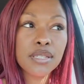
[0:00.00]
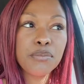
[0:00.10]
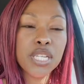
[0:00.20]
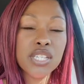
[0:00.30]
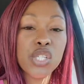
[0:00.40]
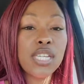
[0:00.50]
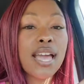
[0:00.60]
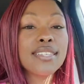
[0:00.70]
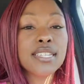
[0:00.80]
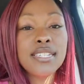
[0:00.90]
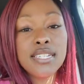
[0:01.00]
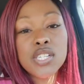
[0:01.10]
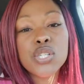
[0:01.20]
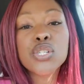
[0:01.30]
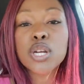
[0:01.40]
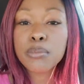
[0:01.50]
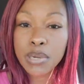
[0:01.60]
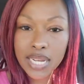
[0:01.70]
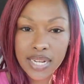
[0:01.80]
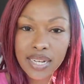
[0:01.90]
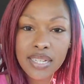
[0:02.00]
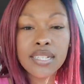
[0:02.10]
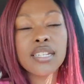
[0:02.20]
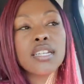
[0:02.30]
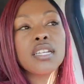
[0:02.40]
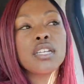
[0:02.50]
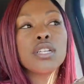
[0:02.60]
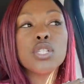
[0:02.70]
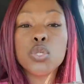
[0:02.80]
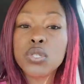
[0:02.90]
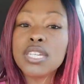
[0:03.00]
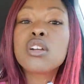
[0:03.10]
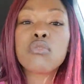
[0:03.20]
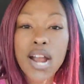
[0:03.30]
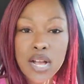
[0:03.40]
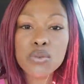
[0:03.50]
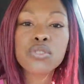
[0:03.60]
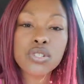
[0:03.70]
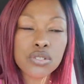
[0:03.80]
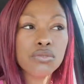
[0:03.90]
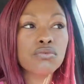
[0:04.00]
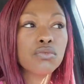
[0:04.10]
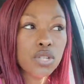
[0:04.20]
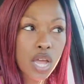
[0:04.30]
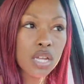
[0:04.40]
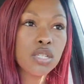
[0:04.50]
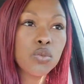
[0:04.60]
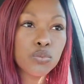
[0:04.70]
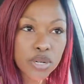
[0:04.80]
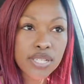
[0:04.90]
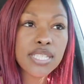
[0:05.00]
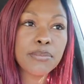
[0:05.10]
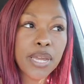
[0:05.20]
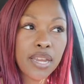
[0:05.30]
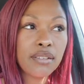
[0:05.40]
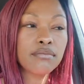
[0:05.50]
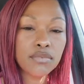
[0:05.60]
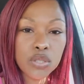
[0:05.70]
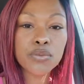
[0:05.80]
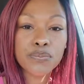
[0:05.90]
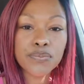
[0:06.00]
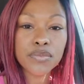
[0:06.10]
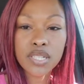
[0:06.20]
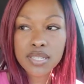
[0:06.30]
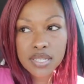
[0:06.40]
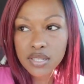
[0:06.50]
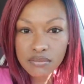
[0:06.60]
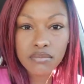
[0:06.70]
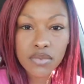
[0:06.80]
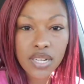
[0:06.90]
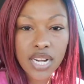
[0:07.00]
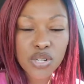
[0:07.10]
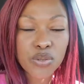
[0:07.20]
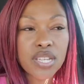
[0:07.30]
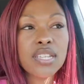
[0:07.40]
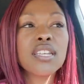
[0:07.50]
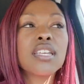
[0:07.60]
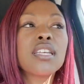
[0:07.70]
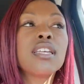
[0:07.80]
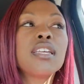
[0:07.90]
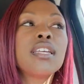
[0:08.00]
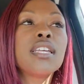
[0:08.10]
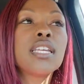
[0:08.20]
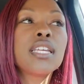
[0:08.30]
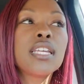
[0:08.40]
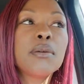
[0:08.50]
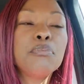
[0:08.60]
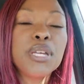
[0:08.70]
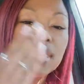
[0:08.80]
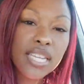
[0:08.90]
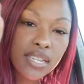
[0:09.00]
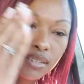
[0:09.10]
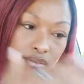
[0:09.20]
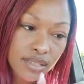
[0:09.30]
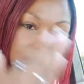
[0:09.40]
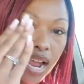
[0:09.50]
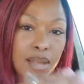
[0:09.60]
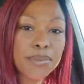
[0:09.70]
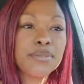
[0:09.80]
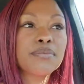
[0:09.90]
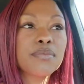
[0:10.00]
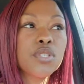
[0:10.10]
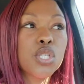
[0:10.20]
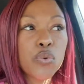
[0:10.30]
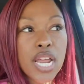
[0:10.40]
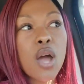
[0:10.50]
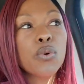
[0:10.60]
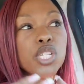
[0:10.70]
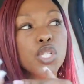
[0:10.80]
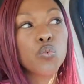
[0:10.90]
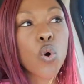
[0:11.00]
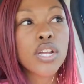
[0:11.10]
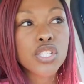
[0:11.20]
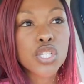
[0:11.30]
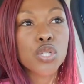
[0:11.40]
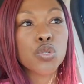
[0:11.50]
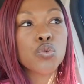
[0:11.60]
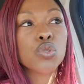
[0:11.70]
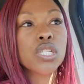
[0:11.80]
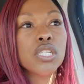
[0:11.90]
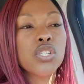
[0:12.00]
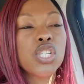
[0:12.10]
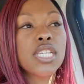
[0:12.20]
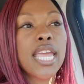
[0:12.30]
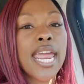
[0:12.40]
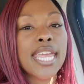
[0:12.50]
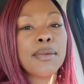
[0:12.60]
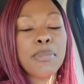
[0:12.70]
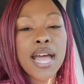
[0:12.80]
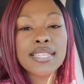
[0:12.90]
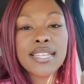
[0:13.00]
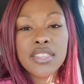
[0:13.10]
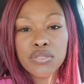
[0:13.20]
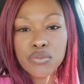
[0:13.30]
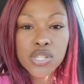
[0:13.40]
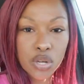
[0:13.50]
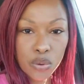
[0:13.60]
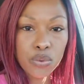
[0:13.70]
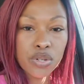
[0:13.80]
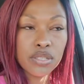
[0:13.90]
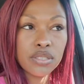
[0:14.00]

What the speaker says: because she has conditioned her body to get aroused, to participate, because it's a natural thing, but then stop. So now when she wants to, she can't get past that threshold